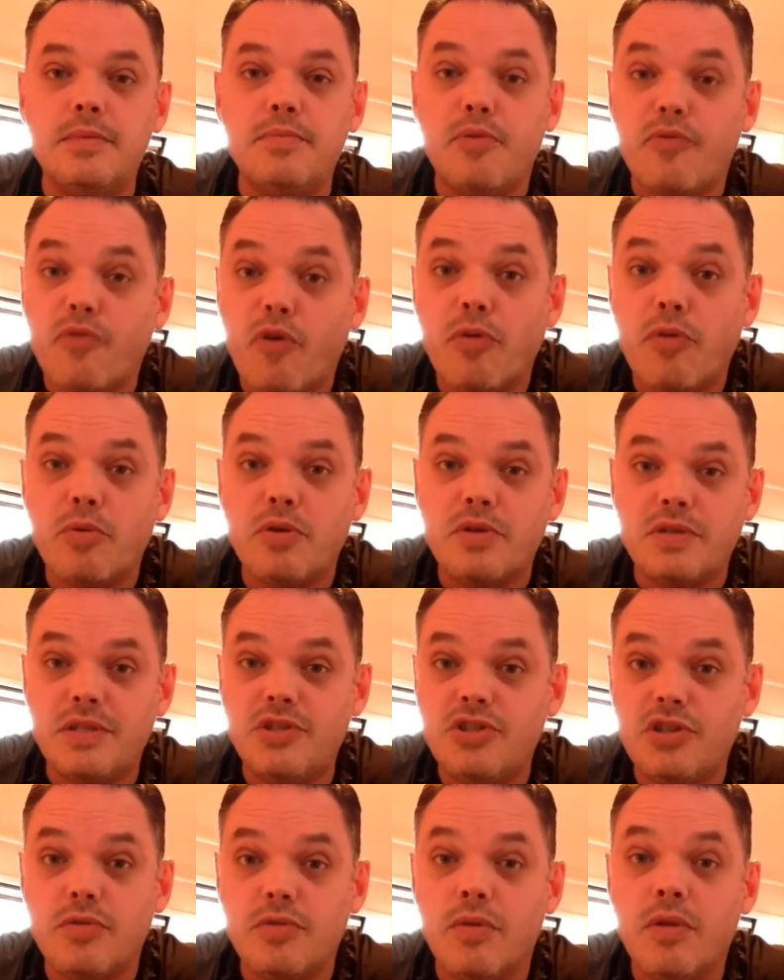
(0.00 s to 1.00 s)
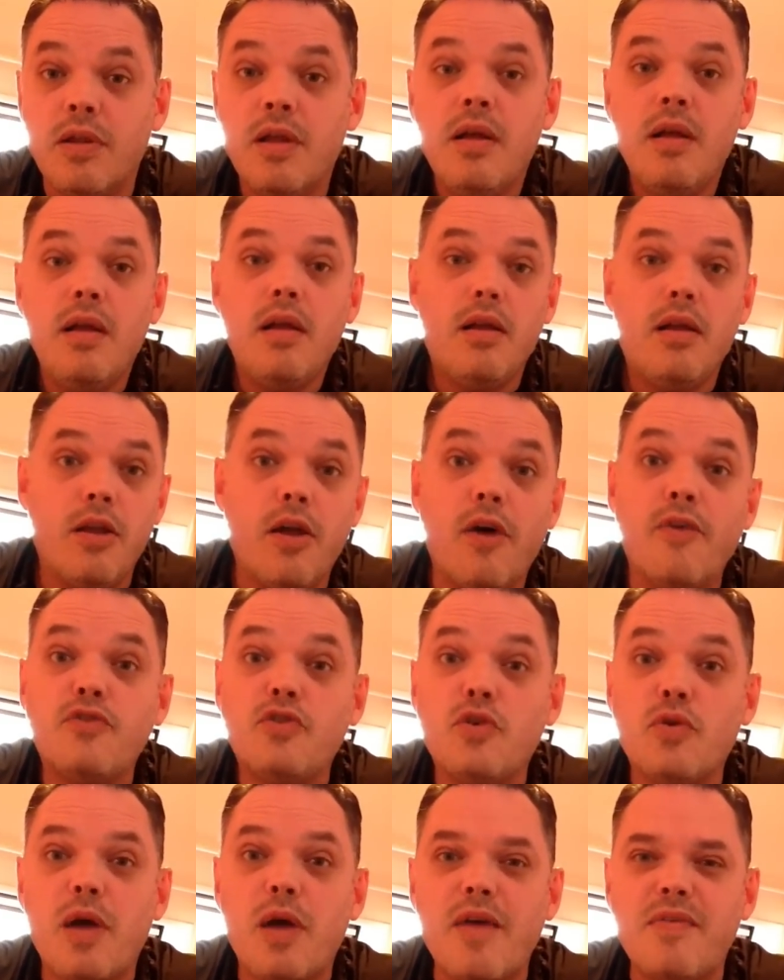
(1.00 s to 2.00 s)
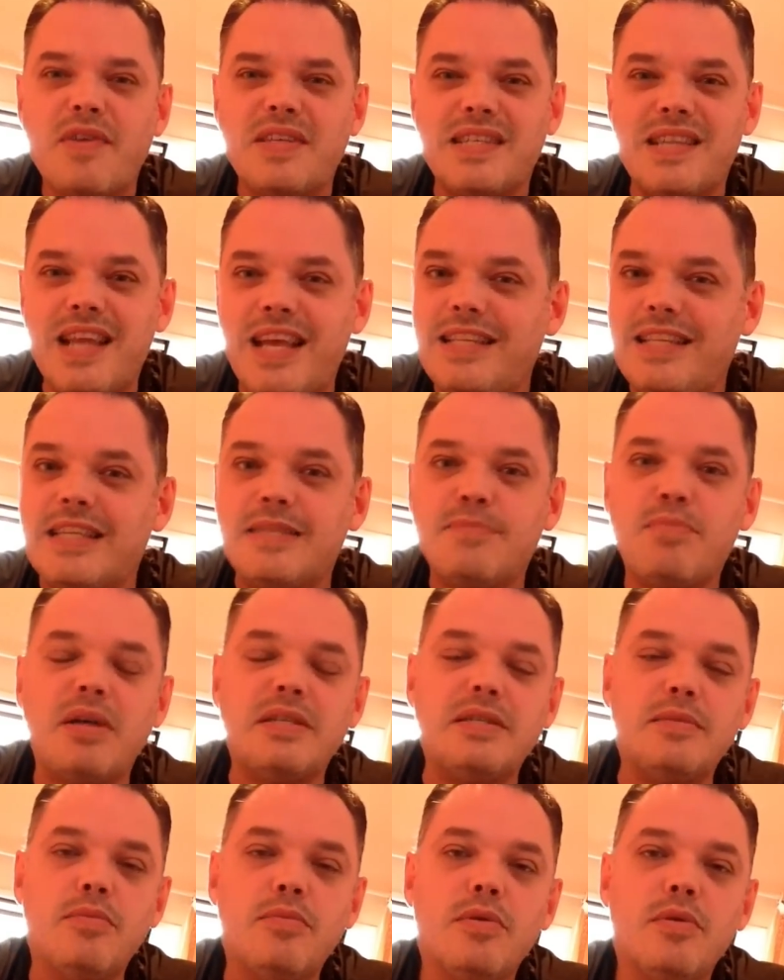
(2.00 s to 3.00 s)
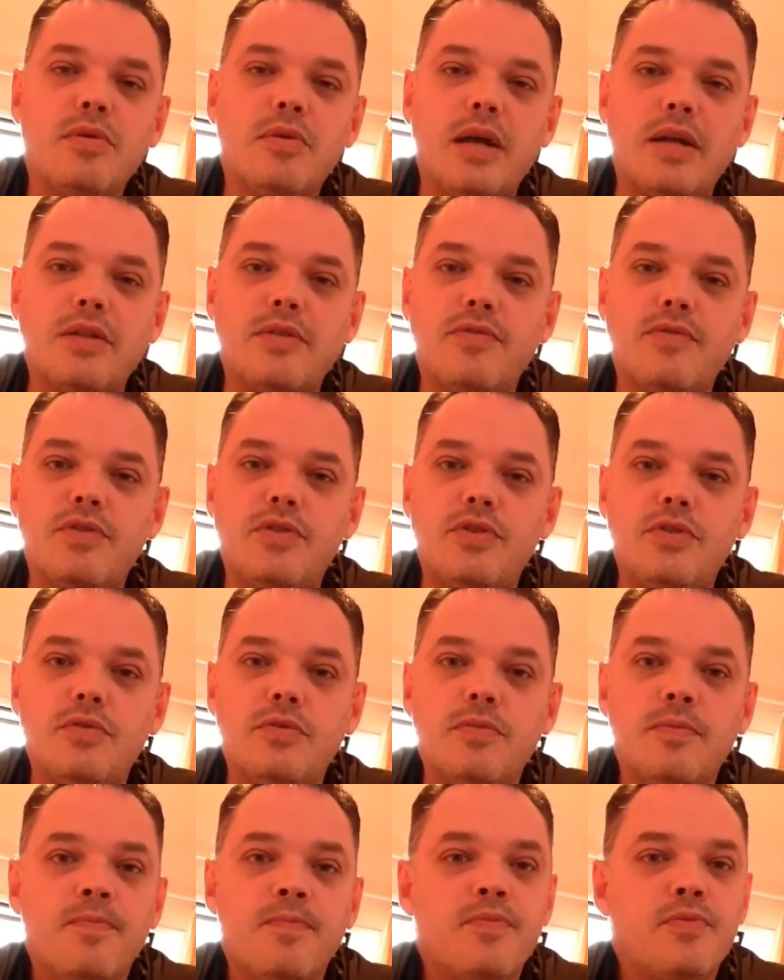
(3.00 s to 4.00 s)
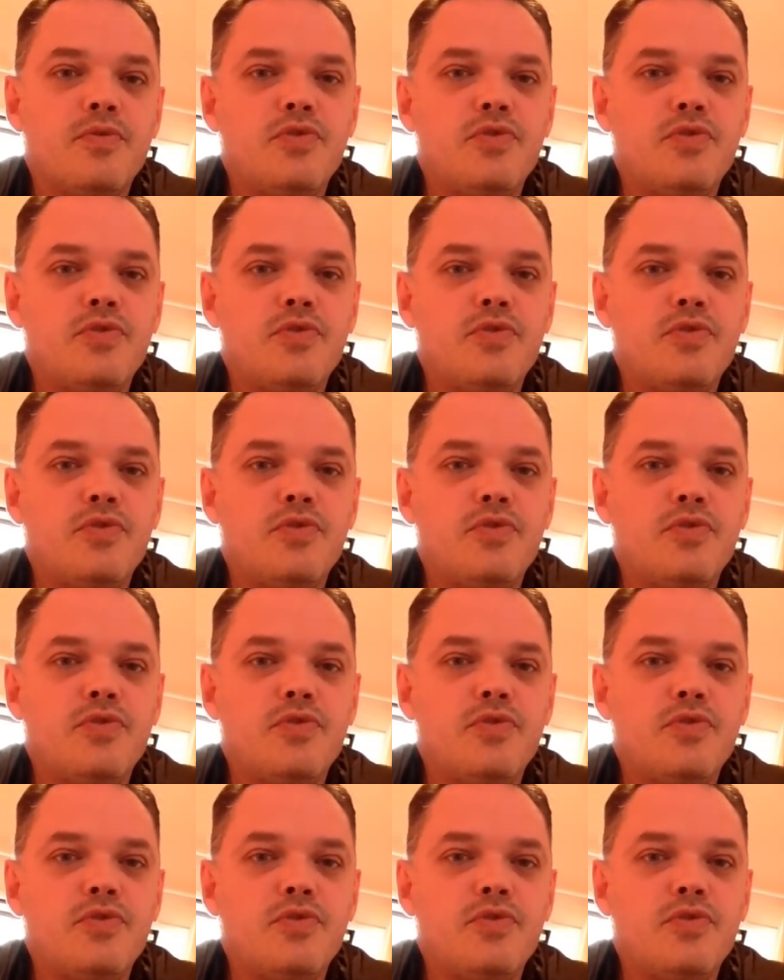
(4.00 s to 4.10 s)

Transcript: performers in general love to arrive as late as possible at the venue